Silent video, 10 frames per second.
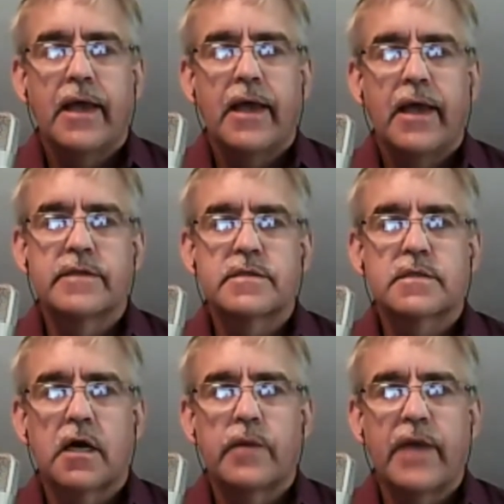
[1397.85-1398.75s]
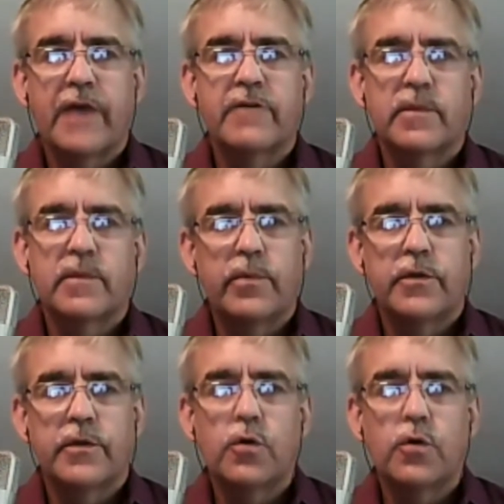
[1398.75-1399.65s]
as having
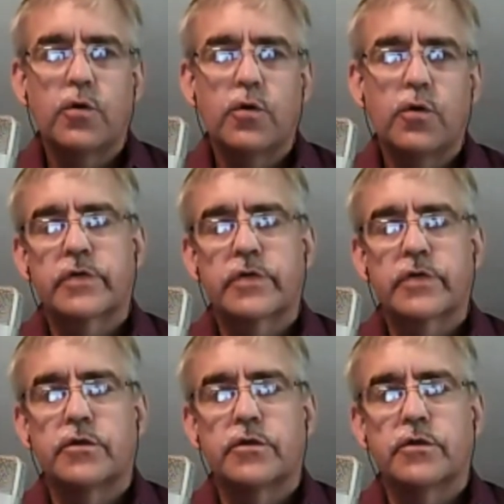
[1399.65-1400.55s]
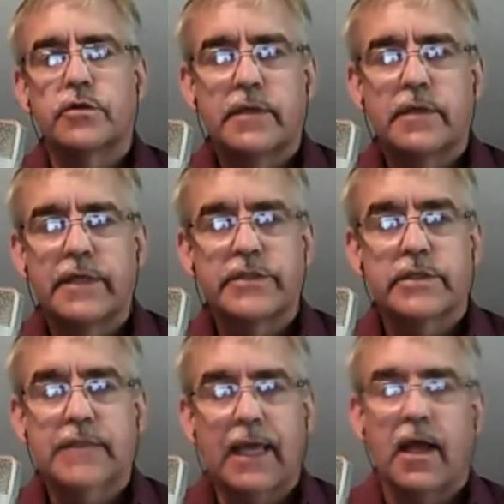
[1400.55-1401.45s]
people know, like, and trust you. It
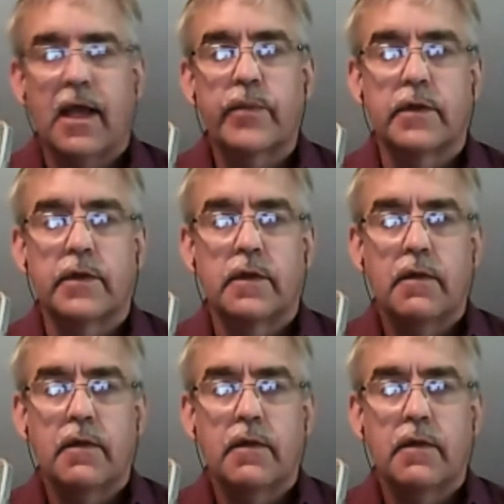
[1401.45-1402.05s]
just can't happen.